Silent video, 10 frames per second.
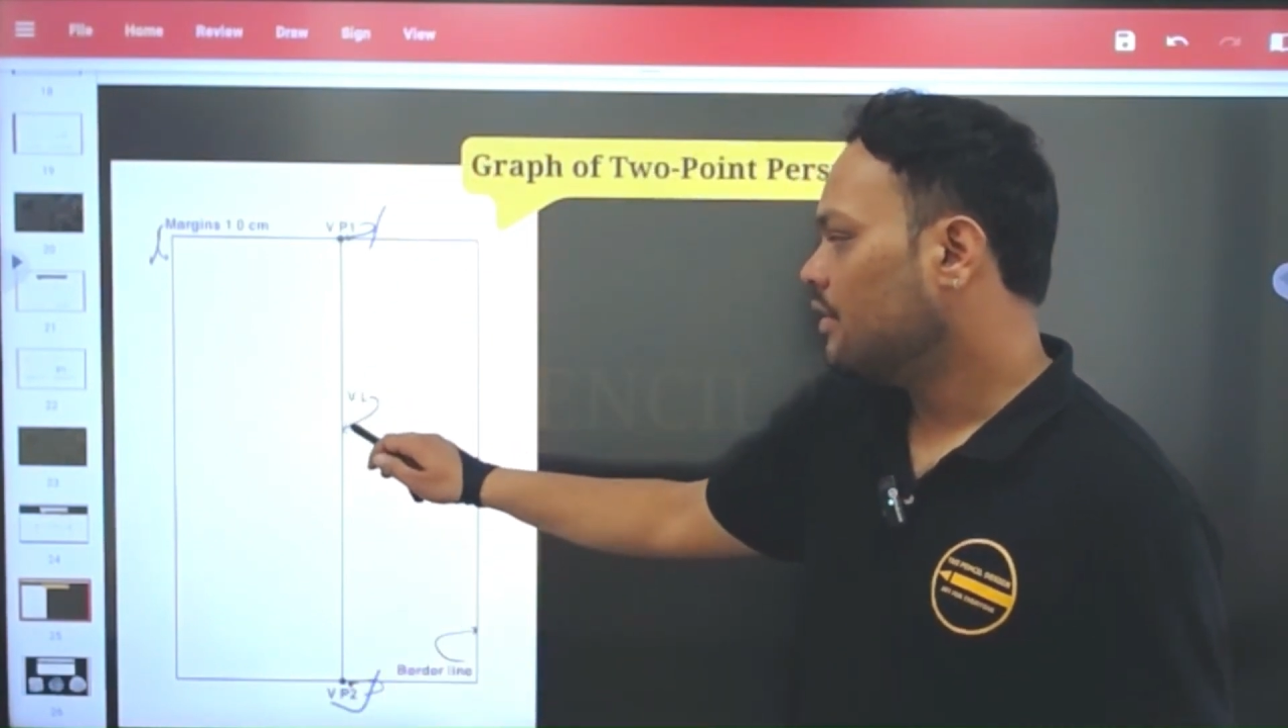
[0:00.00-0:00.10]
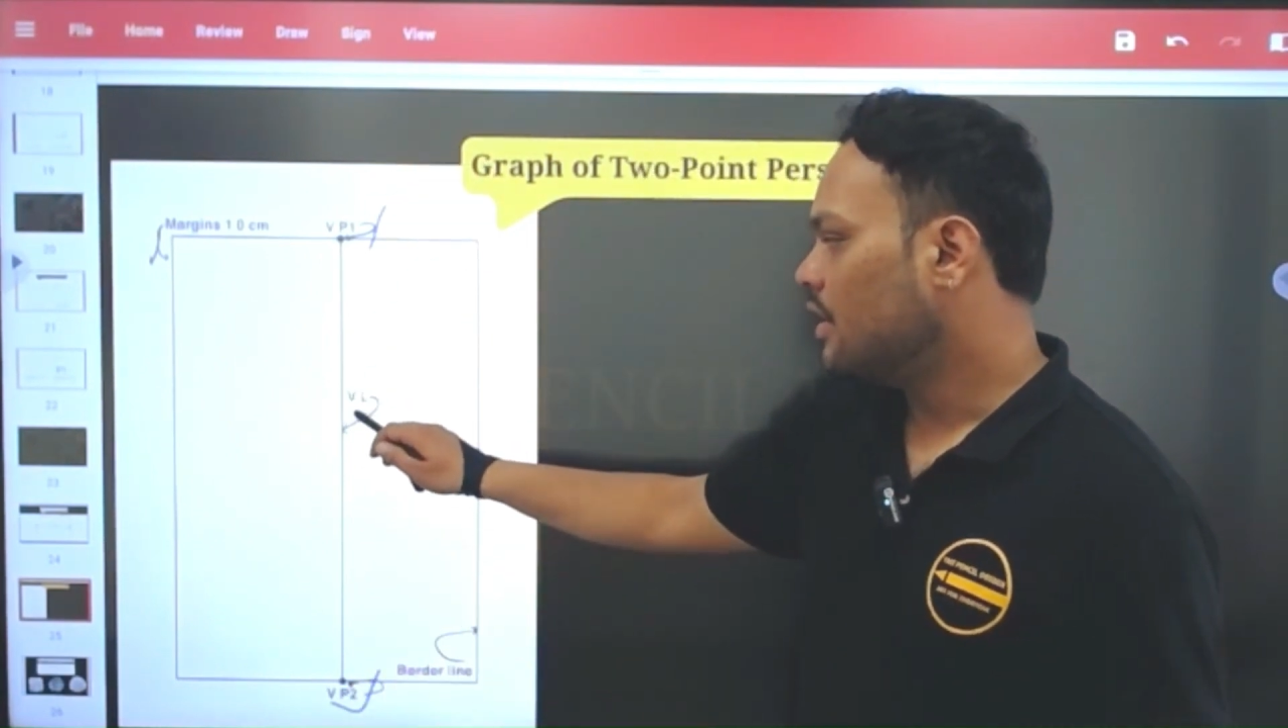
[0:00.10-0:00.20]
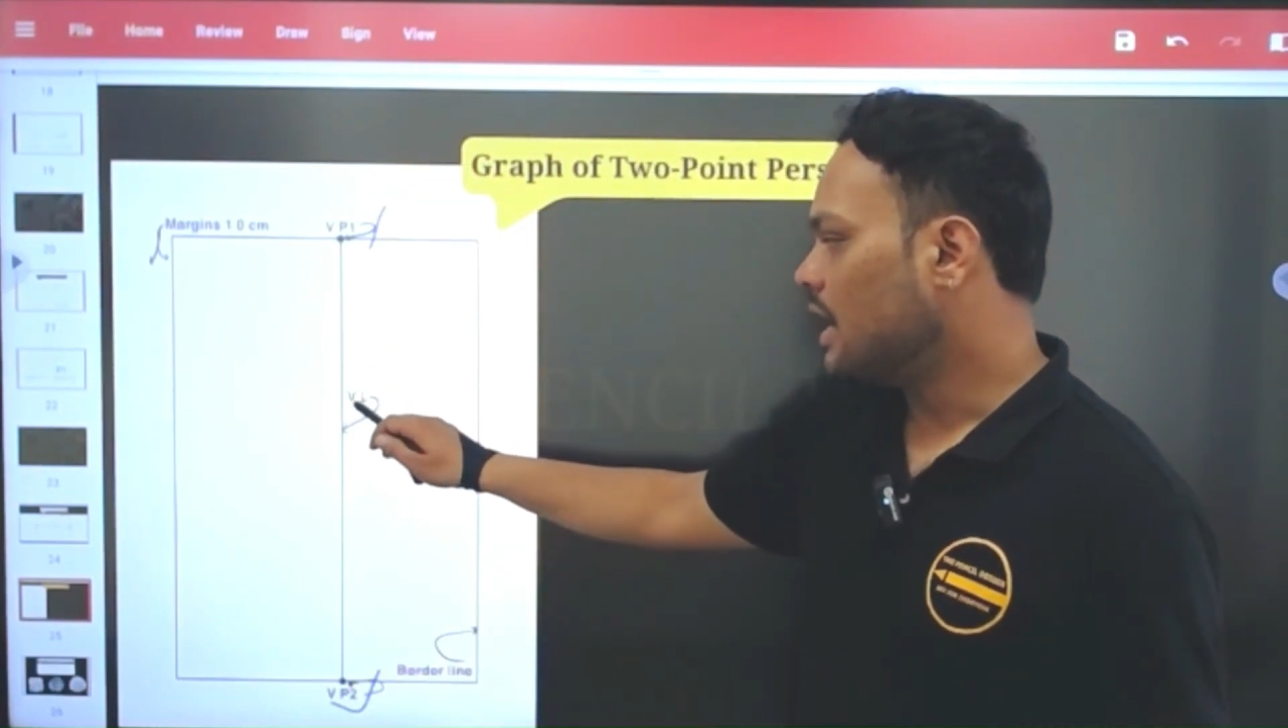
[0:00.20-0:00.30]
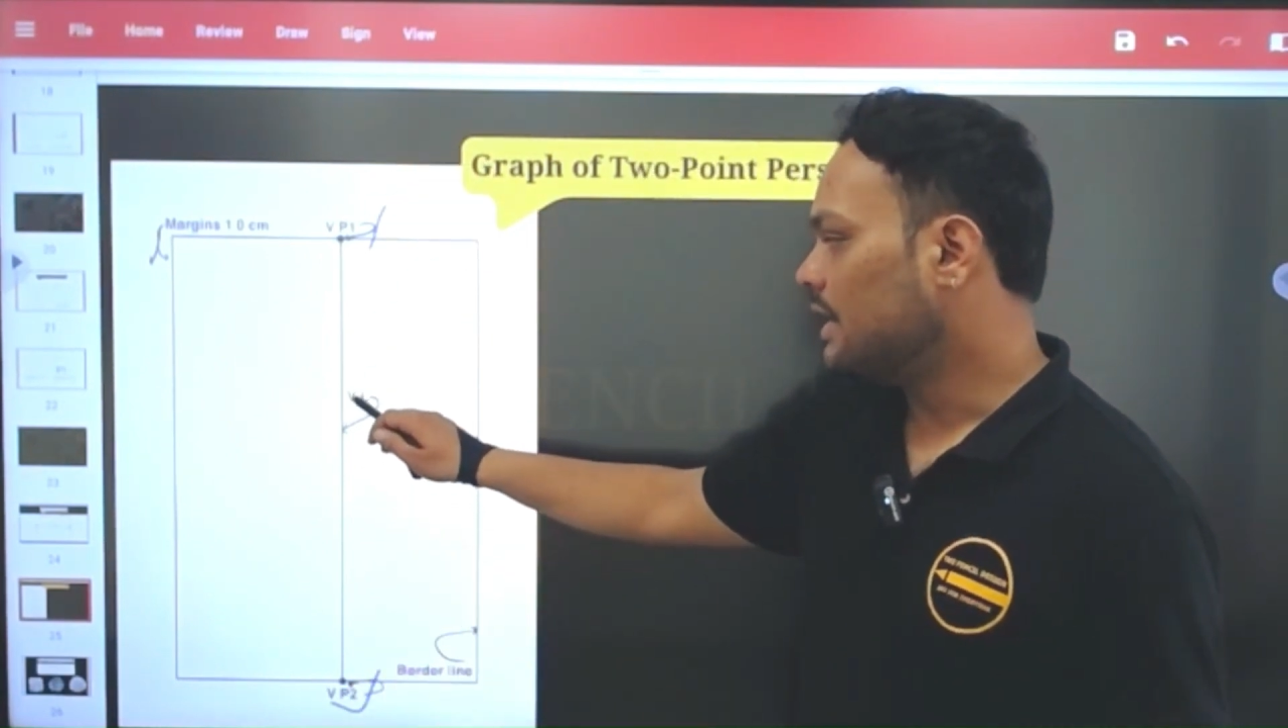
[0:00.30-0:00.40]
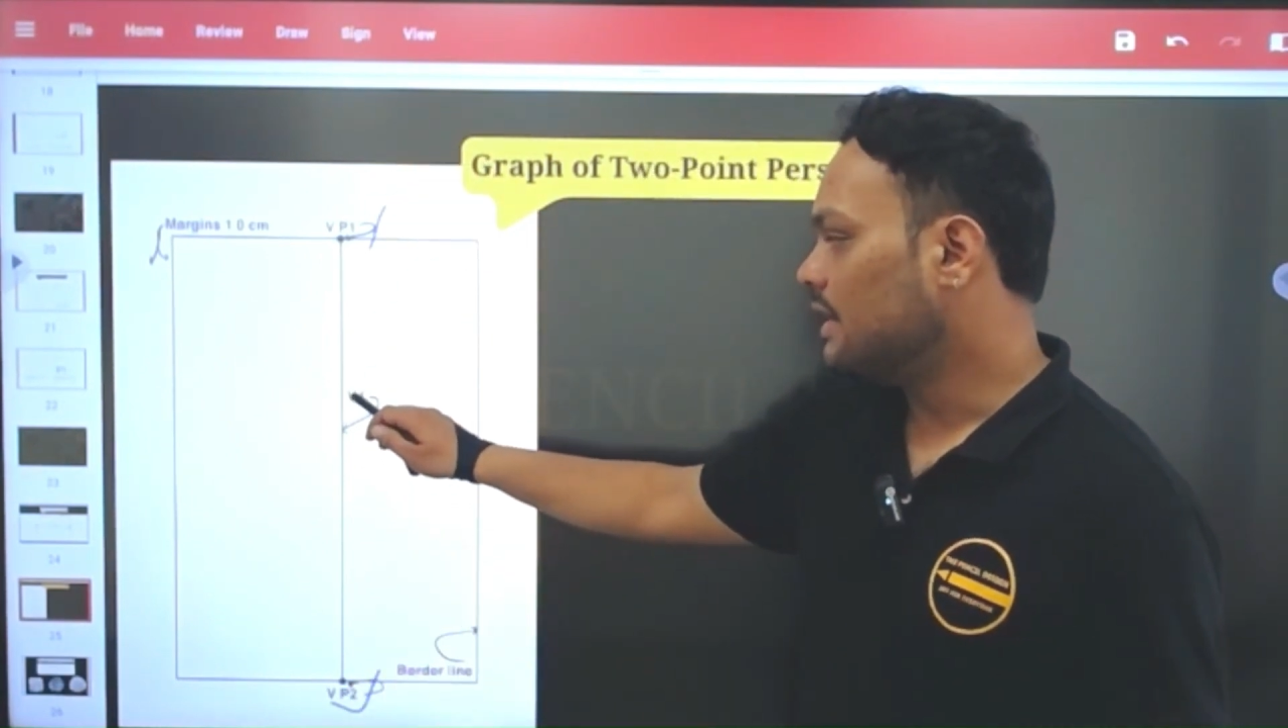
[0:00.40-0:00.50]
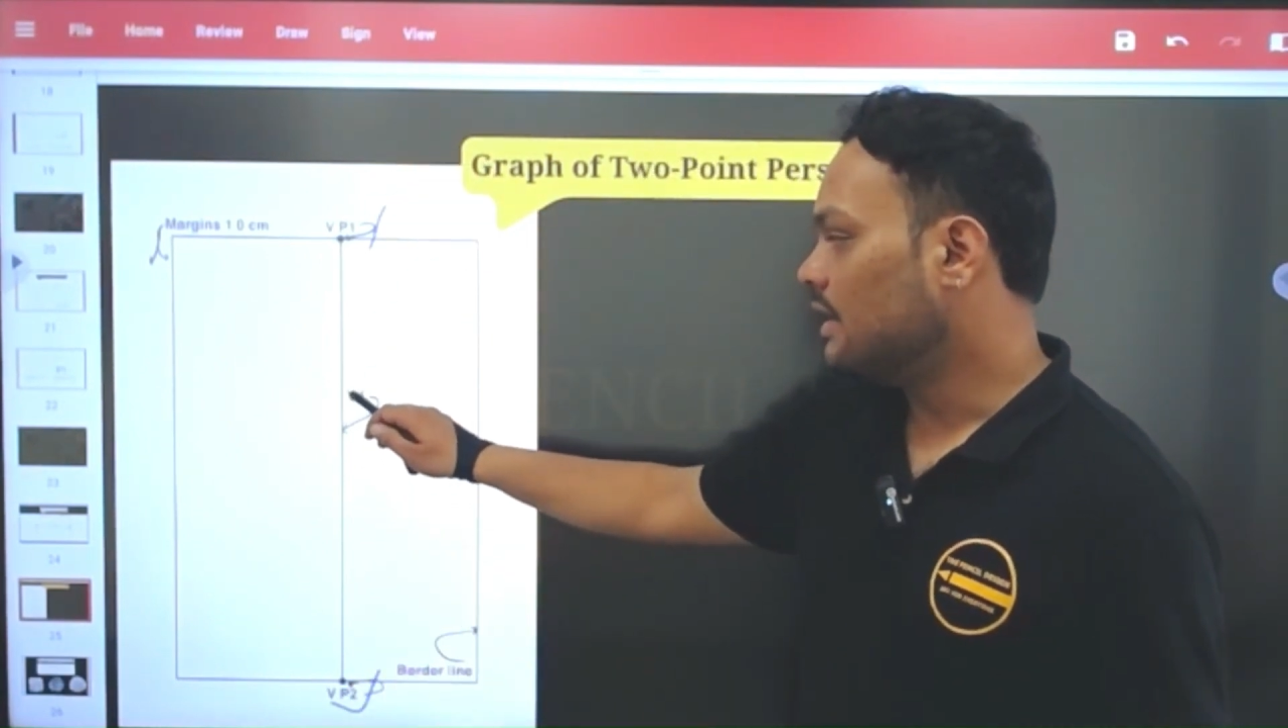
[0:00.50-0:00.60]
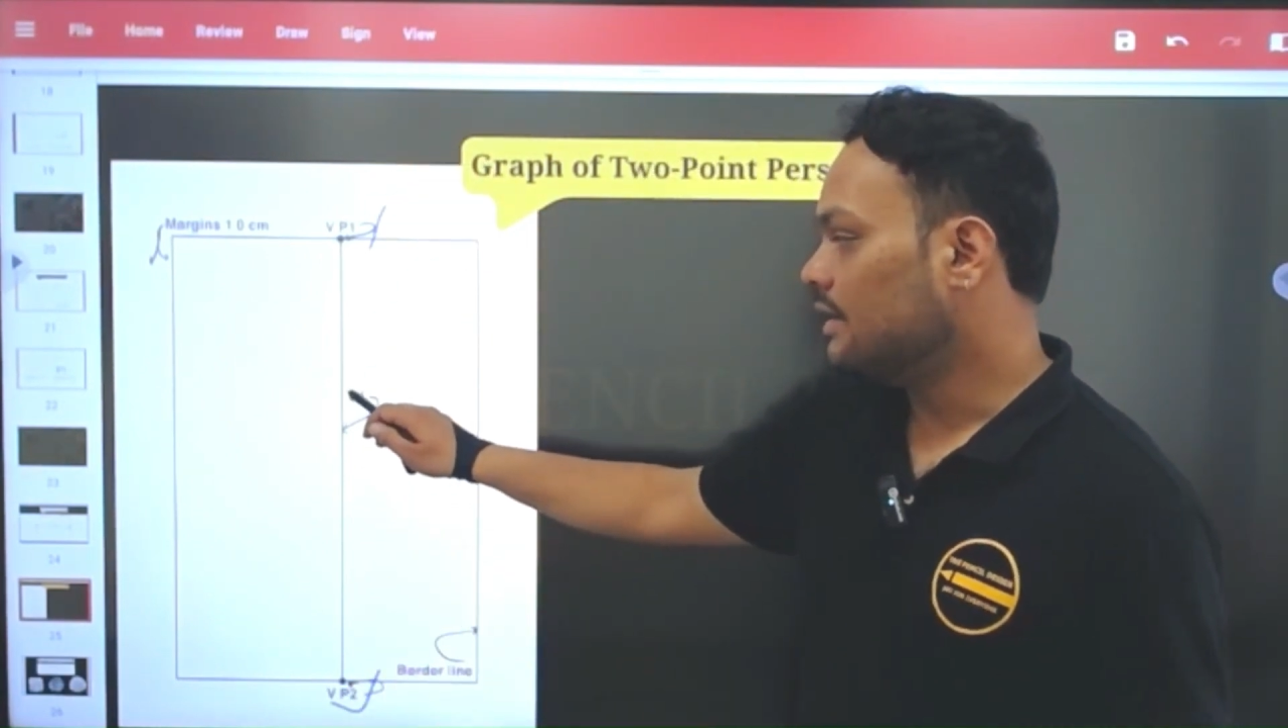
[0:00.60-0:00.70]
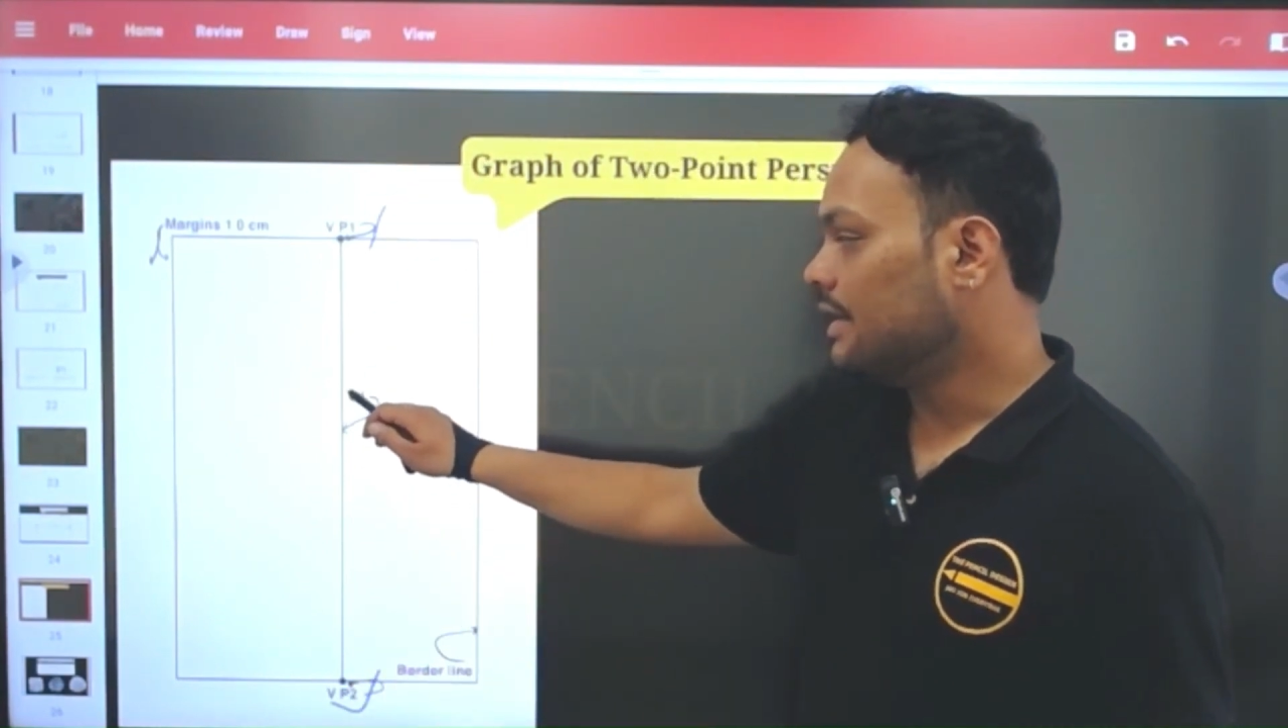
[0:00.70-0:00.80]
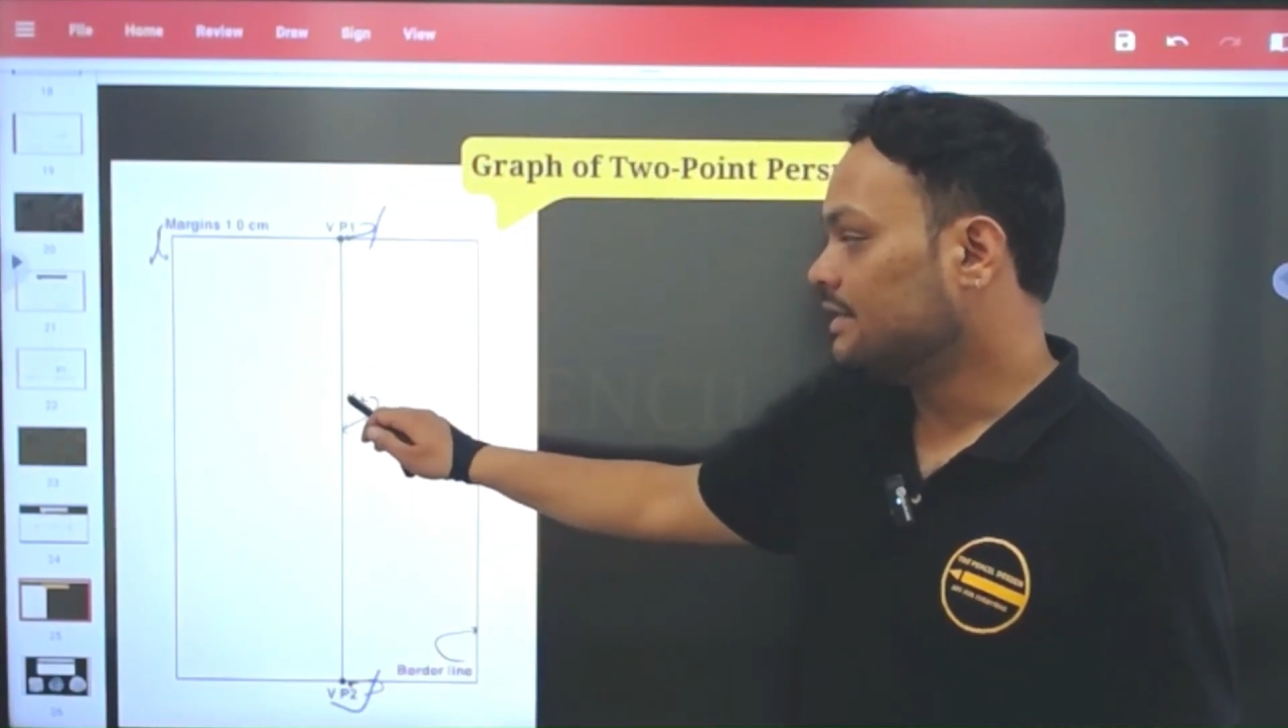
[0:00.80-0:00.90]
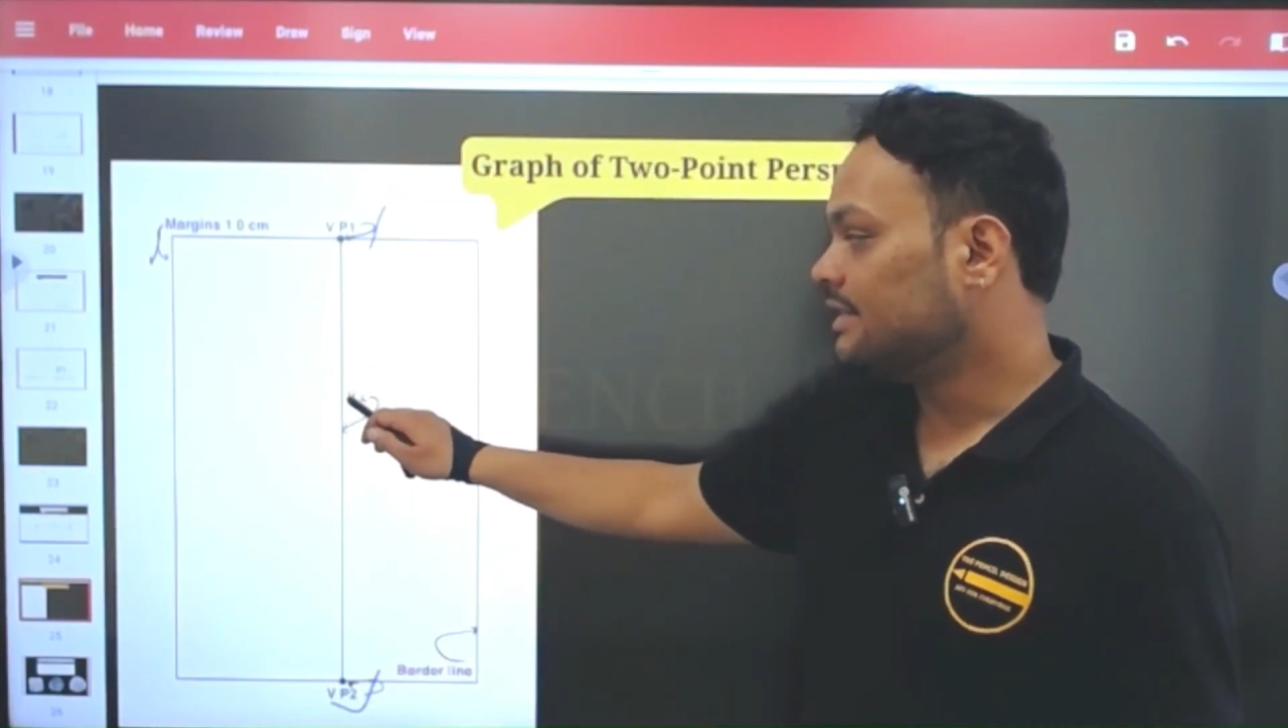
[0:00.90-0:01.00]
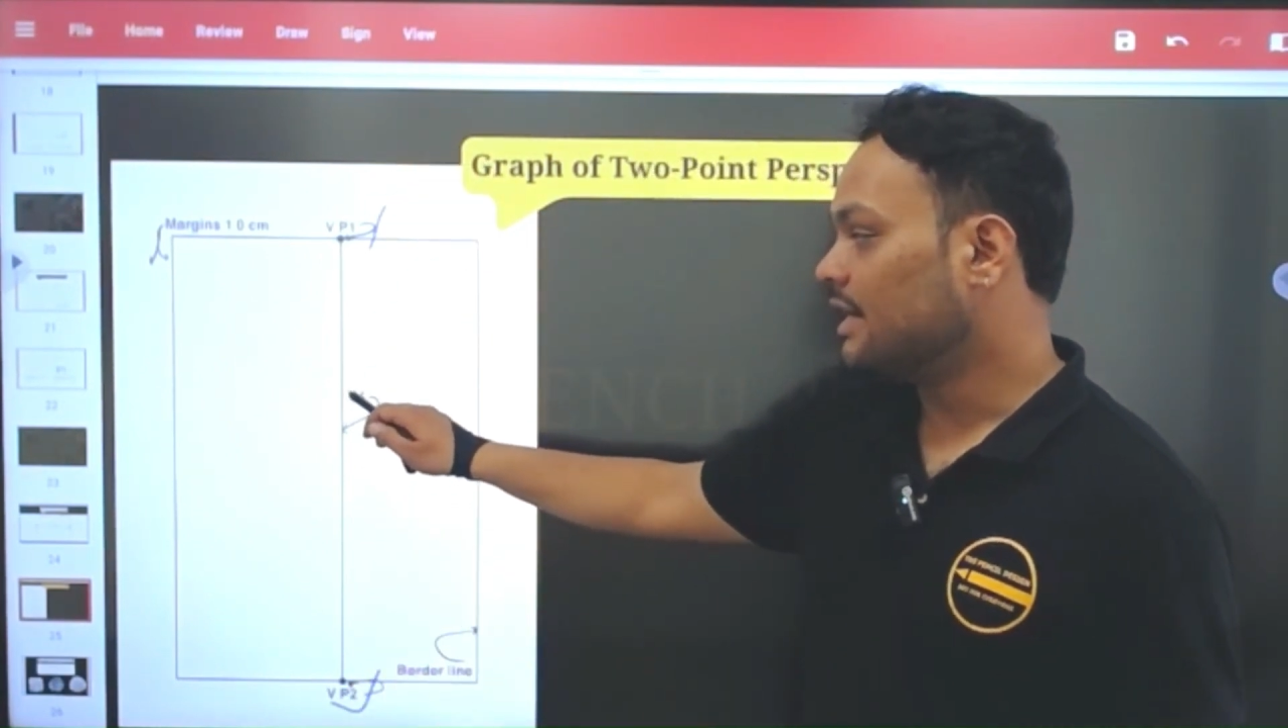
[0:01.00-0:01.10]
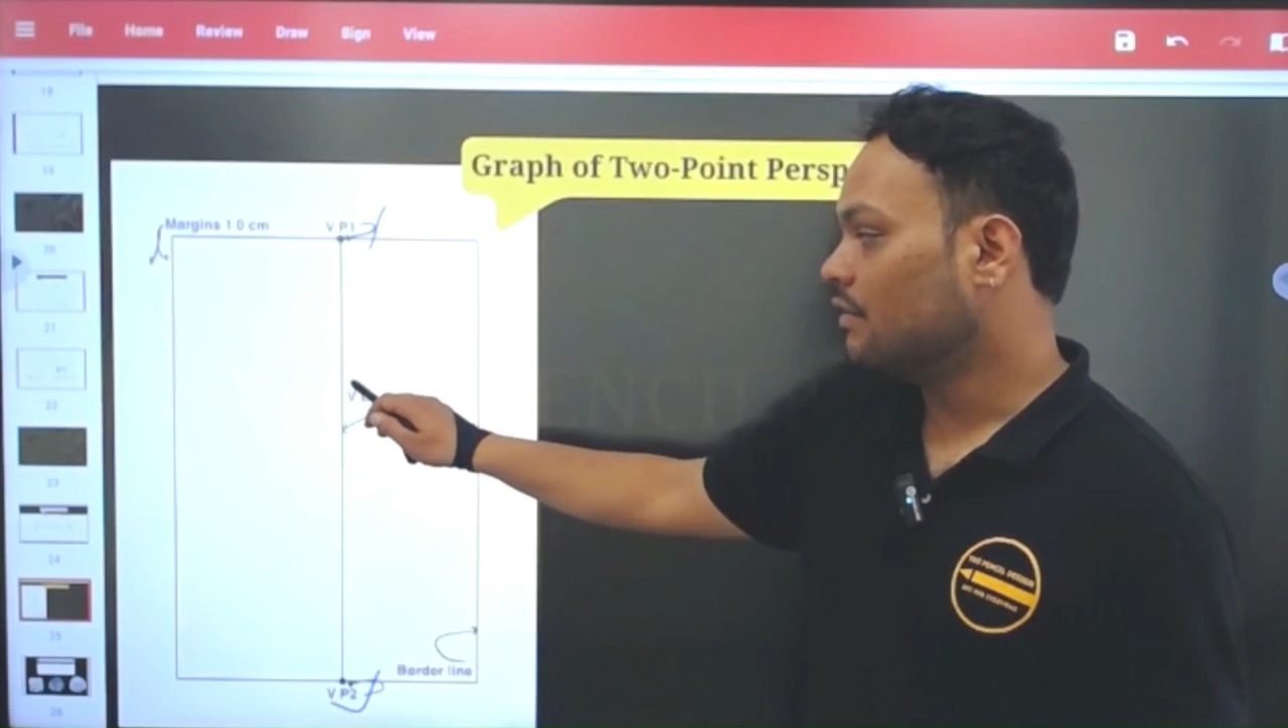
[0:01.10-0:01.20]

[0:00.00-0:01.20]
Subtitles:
and instead